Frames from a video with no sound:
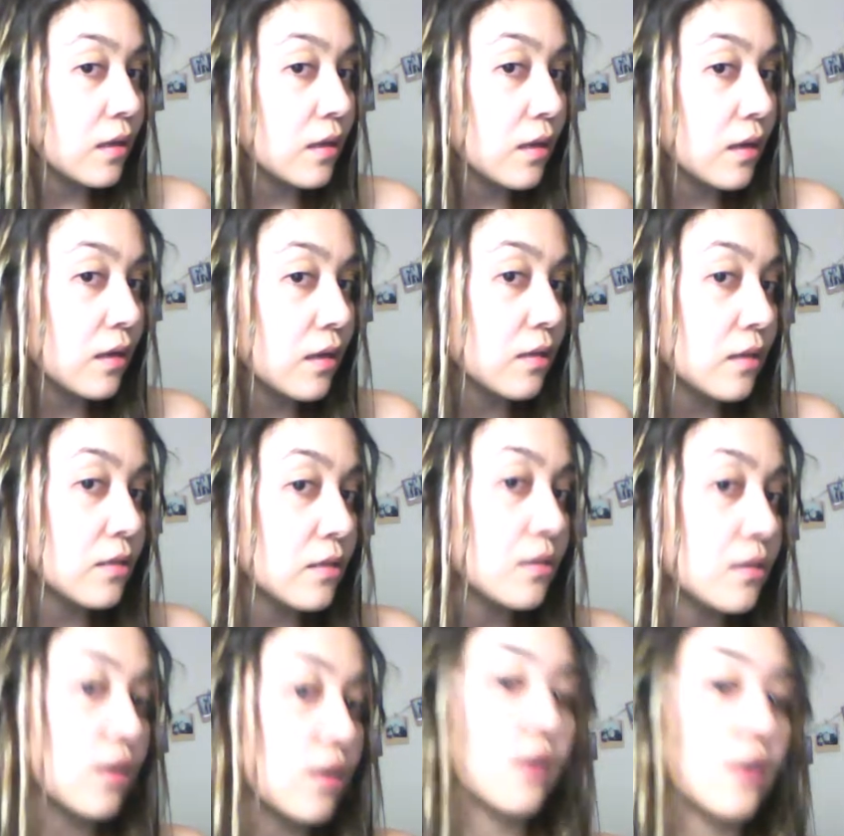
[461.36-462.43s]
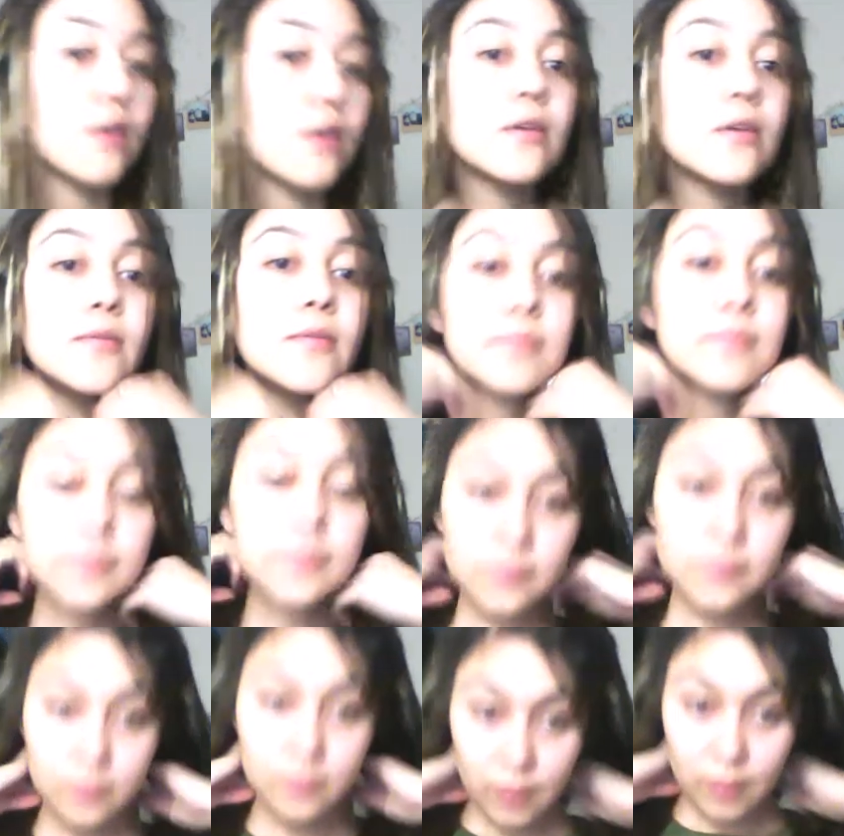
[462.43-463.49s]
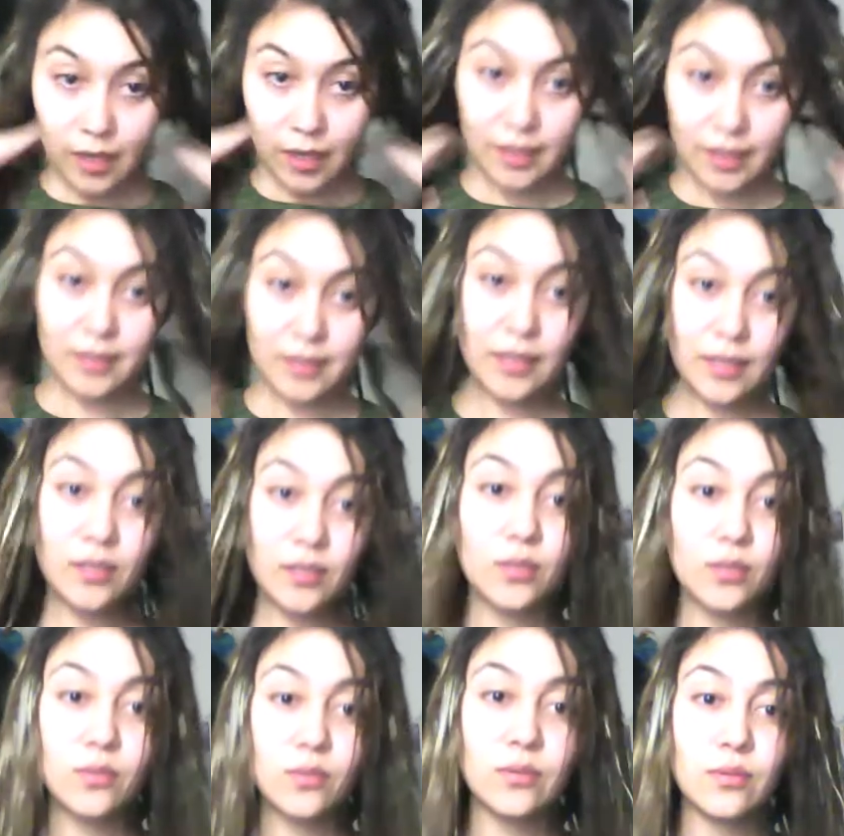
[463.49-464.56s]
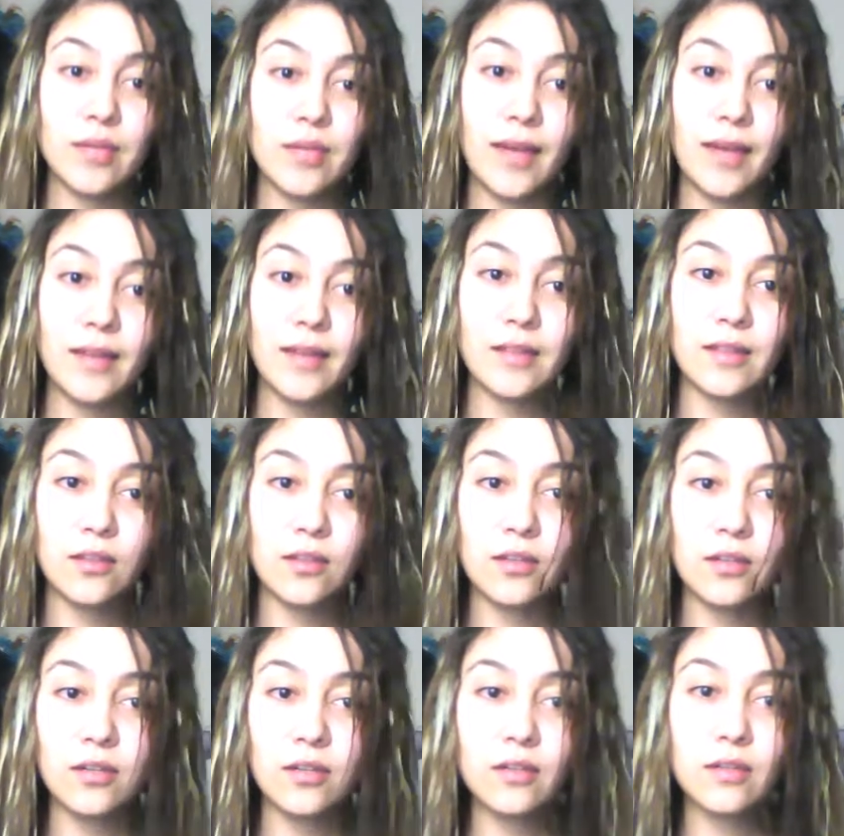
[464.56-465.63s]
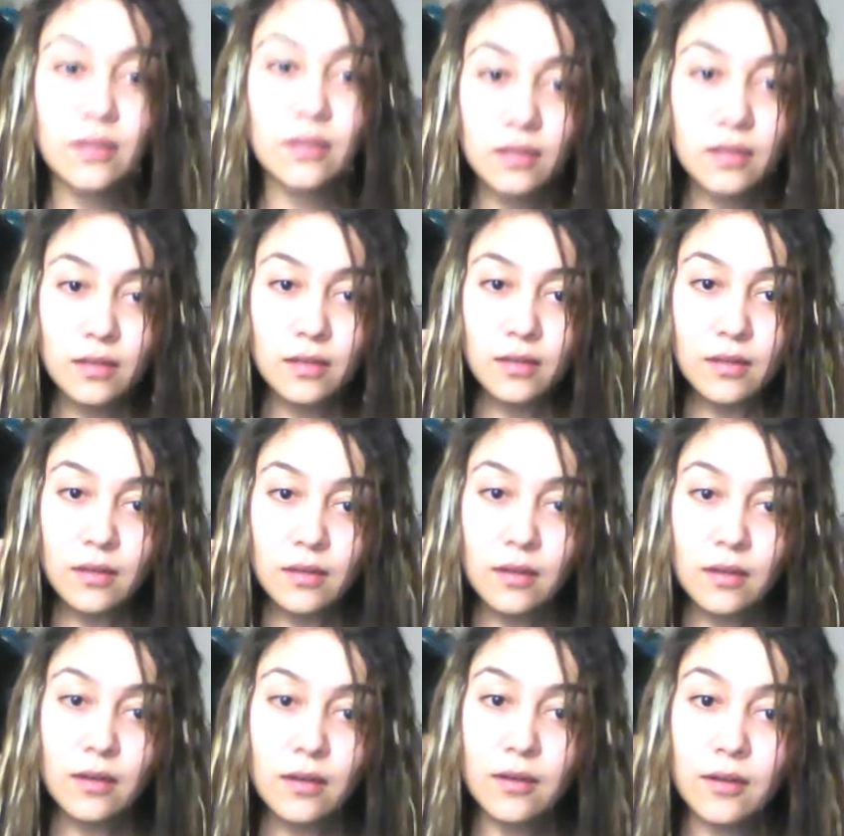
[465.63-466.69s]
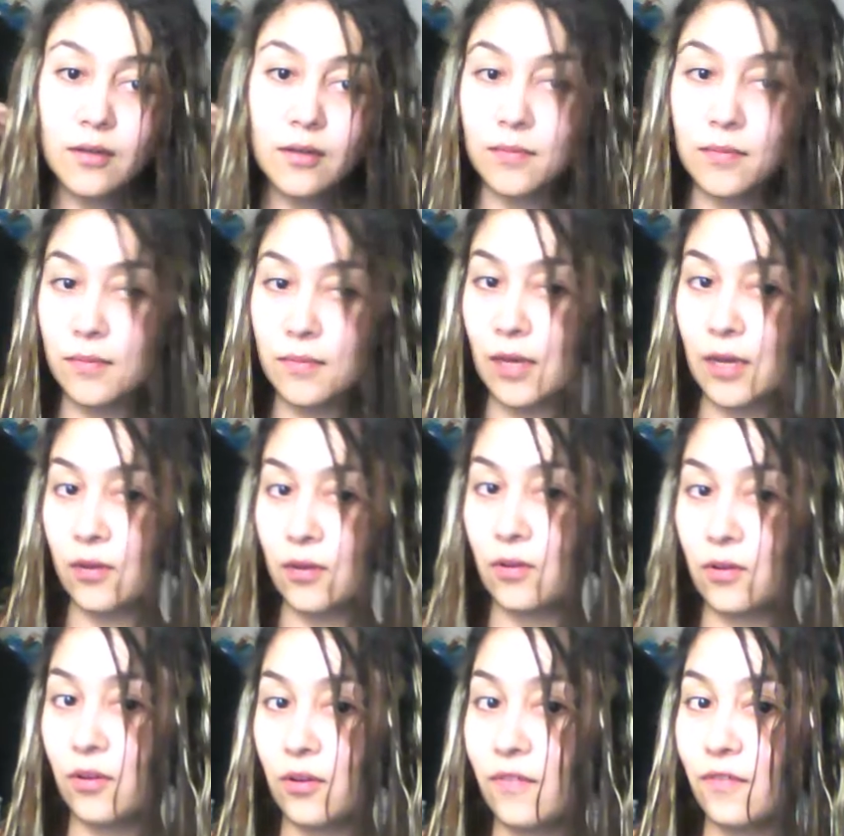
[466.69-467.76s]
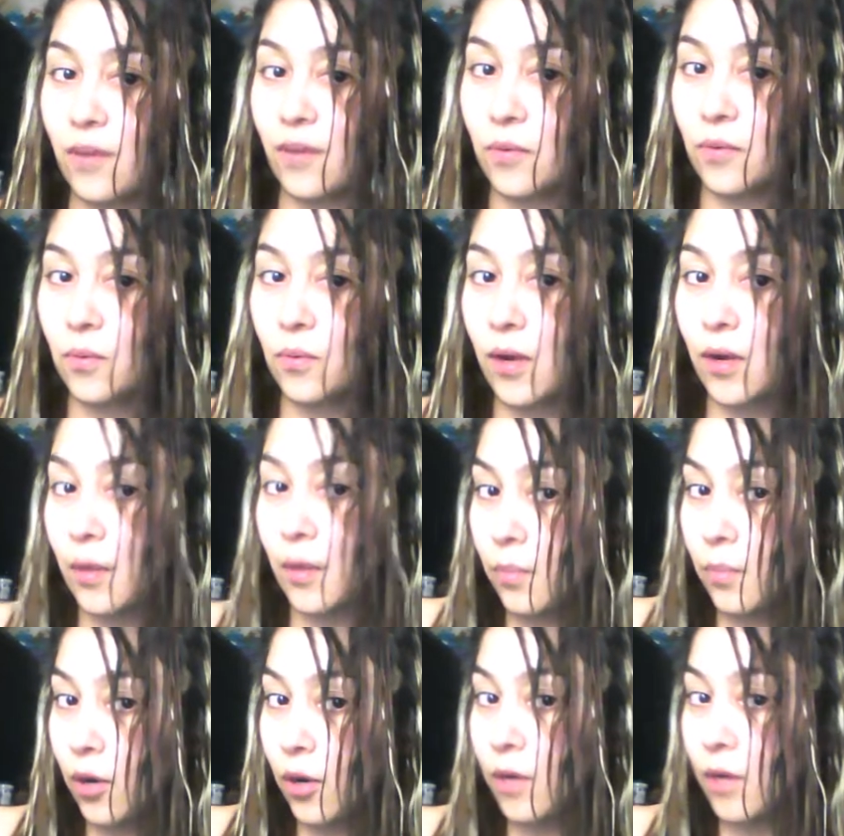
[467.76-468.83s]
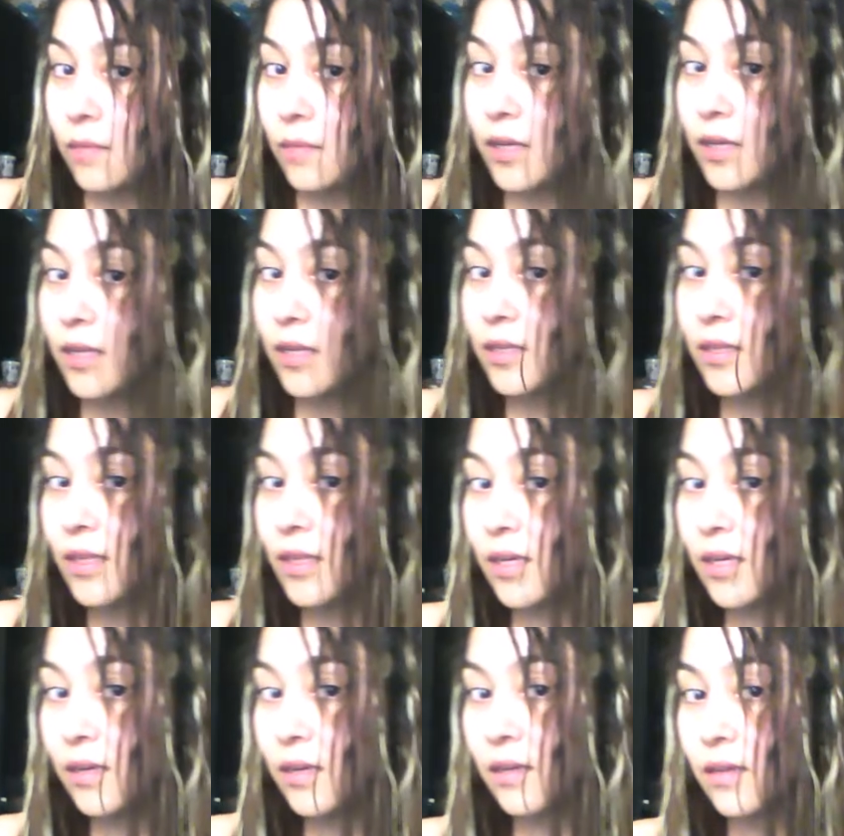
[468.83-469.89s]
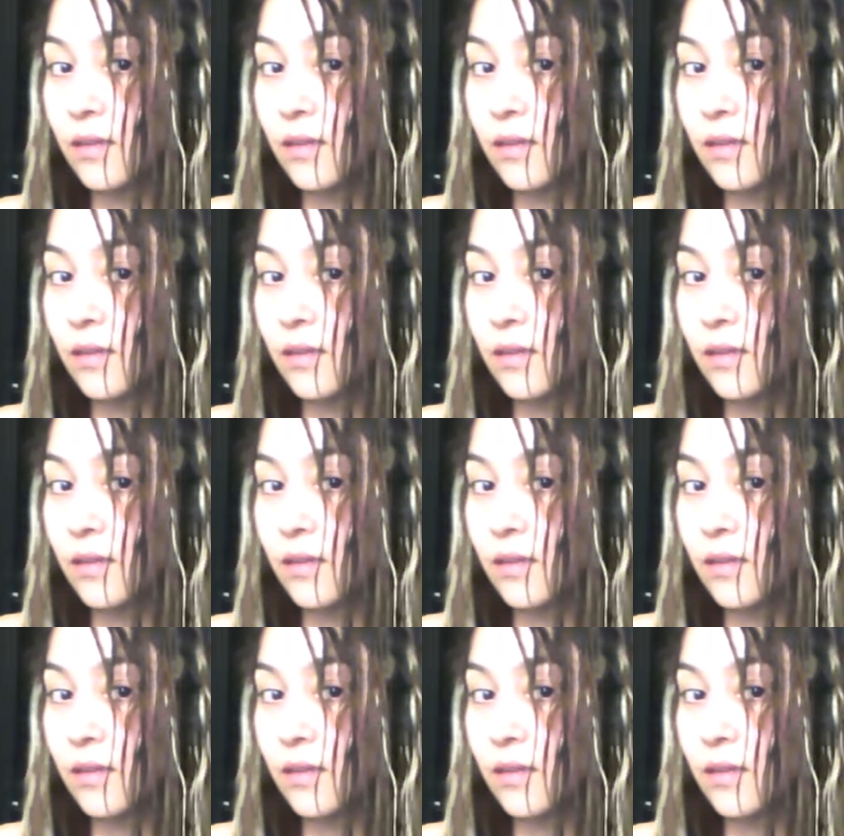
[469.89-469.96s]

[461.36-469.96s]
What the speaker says: and I guess I do like the look. I don't know if I would want it permanently